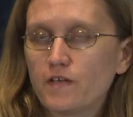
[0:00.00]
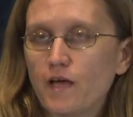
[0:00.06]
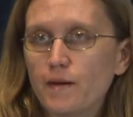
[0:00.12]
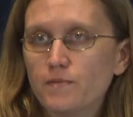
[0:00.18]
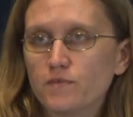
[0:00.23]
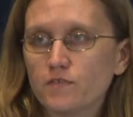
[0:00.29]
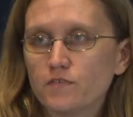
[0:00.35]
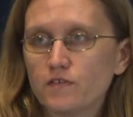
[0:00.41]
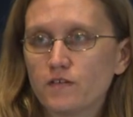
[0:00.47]

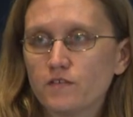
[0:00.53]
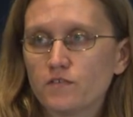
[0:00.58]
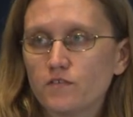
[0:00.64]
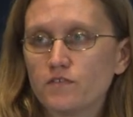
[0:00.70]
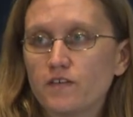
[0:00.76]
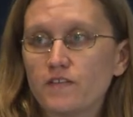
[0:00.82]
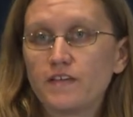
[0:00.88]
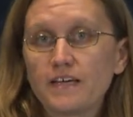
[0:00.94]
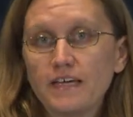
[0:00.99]
types of sensors
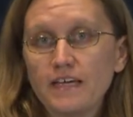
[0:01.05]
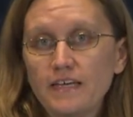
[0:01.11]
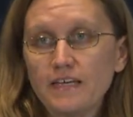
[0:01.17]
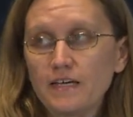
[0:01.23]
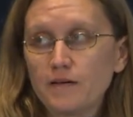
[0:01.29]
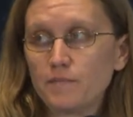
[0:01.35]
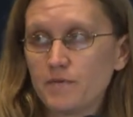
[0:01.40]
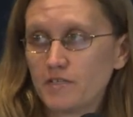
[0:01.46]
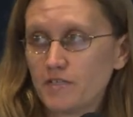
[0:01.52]
in the kidney
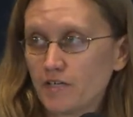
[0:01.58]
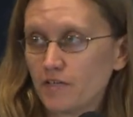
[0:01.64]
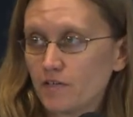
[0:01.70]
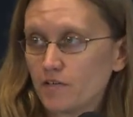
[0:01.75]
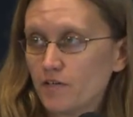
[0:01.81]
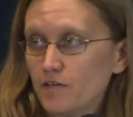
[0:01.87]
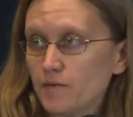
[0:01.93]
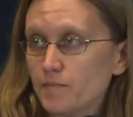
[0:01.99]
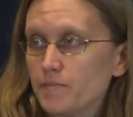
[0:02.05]
in
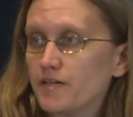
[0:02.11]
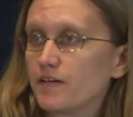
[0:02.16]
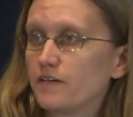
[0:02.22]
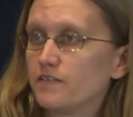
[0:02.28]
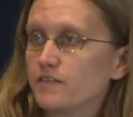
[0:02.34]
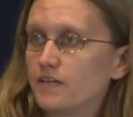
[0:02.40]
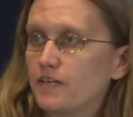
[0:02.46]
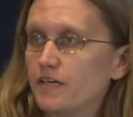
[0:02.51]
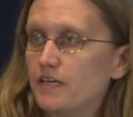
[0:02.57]
particular because
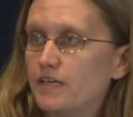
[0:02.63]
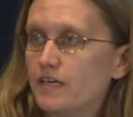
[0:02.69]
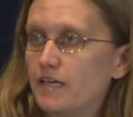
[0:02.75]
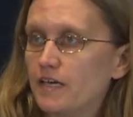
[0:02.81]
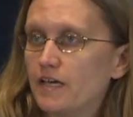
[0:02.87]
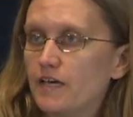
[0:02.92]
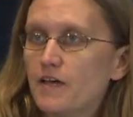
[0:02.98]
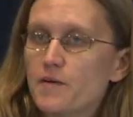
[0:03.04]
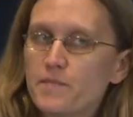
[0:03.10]
the
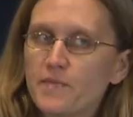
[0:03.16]
kidney,